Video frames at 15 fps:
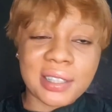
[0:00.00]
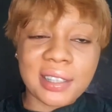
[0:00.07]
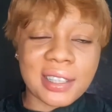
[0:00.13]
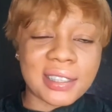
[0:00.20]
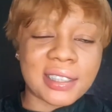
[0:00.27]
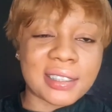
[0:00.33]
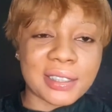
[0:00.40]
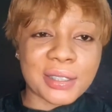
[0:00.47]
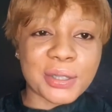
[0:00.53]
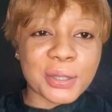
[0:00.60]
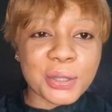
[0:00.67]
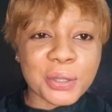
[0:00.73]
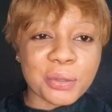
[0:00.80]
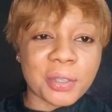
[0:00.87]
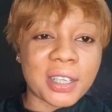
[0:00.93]
This is the
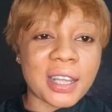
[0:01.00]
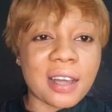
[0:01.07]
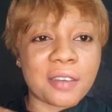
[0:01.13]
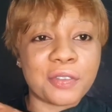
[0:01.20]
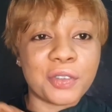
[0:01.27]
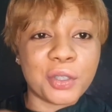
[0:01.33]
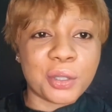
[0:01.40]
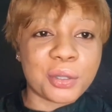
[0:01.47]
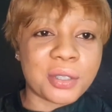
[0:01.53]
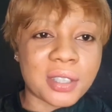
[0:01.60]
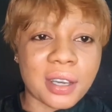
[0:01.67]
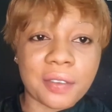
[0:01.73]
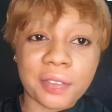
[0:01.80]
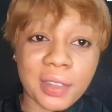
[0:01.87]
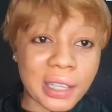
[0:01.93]
sunscreen I've used,
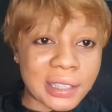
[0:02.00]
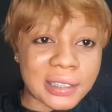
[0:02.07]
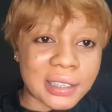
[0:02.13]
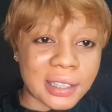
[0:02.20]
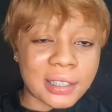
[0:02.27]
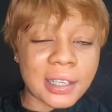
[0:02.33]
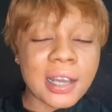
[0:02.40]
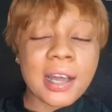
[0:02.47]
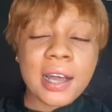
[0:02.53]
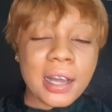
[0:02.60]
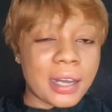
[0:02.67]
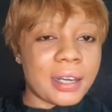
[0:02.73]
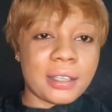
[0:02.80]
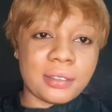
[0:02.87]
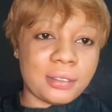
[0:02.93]
I've tested,
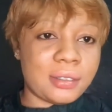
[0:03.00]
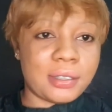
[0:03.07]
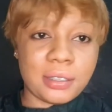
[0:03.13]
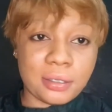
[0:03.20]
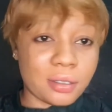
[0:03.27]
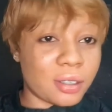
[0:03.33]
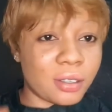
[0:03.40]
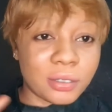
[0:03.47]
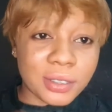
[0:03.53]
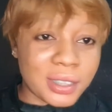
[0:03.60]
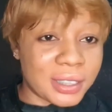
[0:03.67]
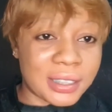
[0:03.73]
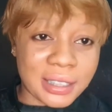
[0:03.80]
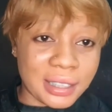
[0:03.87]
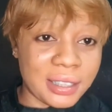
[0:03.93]
and on
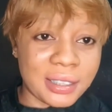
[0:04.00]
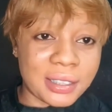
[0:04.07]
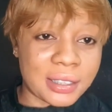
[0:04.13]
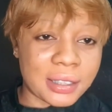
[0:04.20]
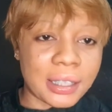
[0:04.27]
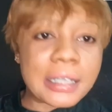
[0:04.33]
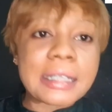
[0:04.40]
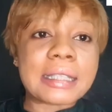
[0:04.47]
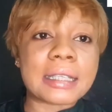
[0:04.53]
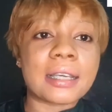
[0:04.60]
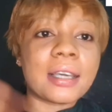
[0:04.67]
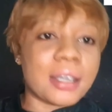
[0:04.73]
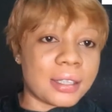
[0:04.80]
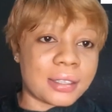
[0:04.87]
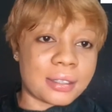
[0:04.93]
this list it
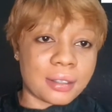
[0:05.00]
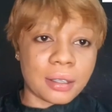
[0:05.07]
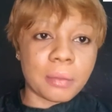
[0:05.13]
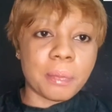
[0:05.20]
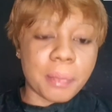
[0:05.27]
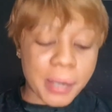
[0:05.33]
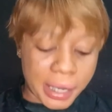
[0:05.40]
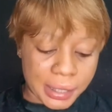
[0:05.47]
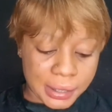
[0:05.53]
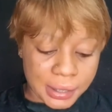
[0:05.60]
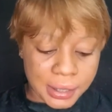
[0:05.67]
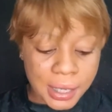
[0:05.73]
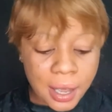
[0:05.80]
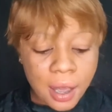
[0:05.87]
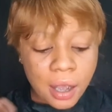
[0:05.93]
is the
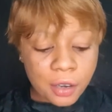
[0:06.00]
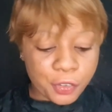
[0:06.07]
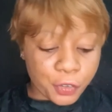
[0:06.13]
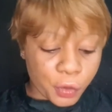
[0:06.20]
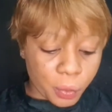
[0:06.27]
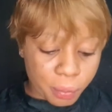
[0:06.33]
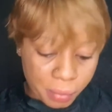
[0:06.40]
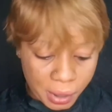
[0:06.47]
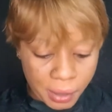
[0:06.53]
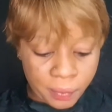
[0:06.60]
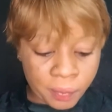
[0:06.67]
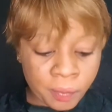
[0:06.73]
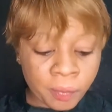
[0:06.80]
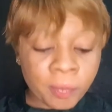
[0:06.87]
best for me.